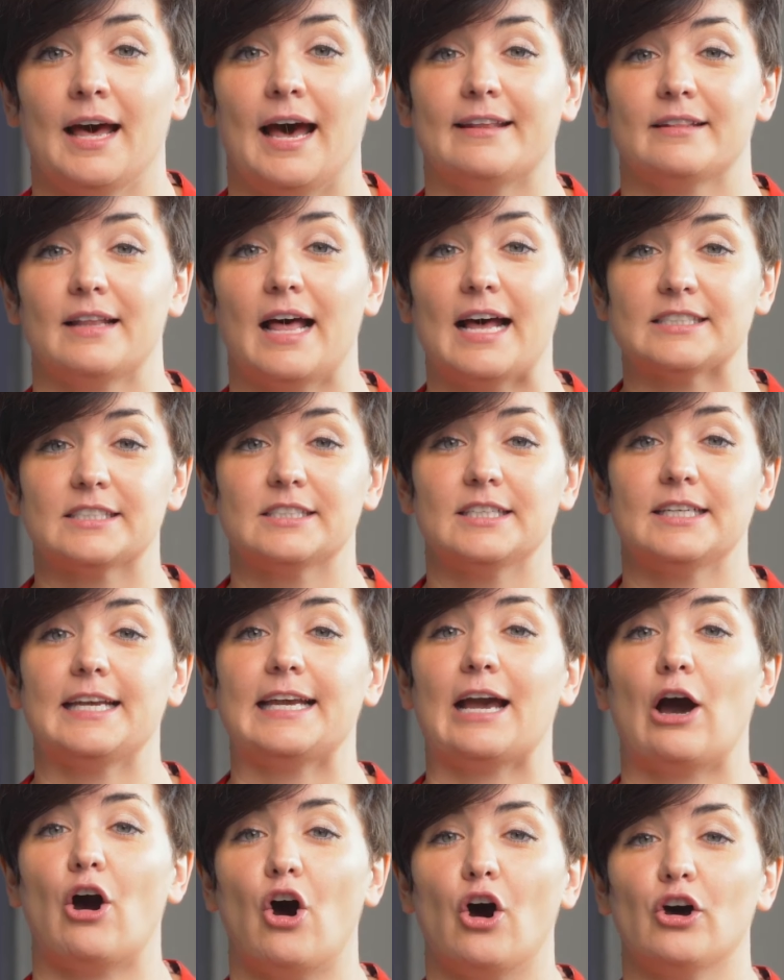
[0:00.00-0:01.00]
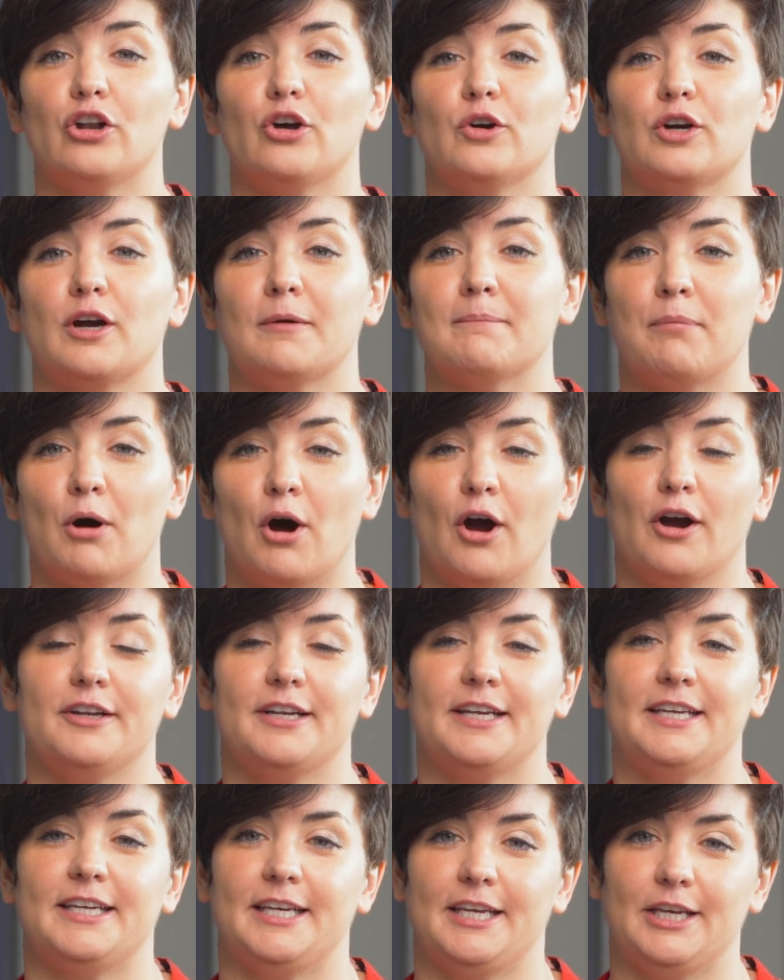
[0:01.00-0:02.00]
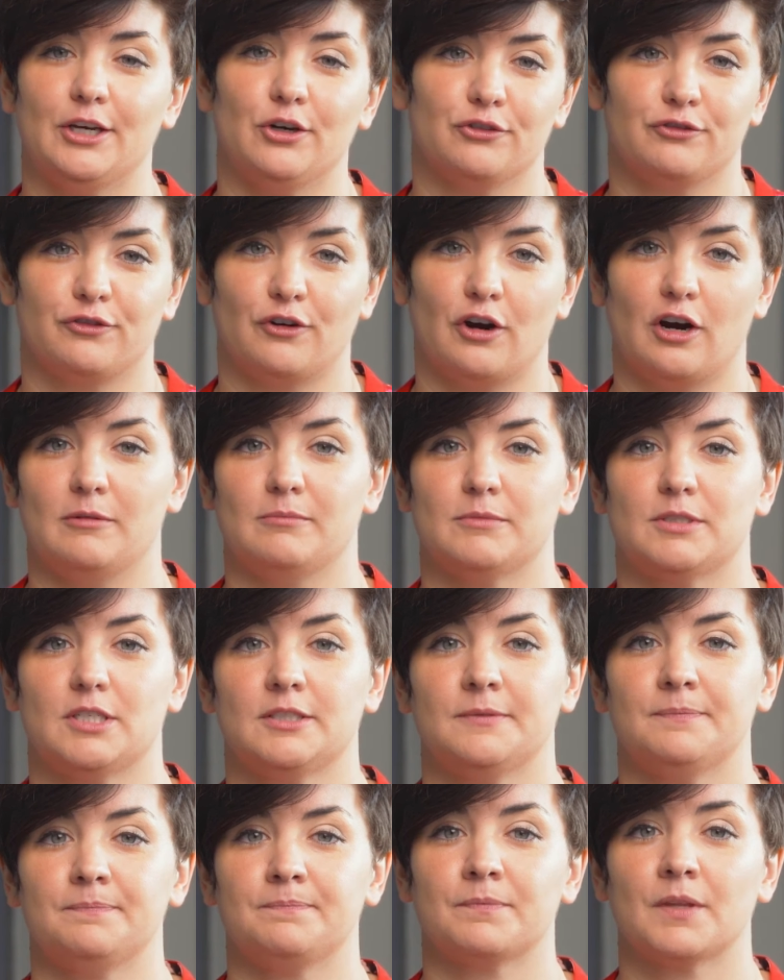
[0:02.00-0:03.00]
And lastly, auto compounding yield farms.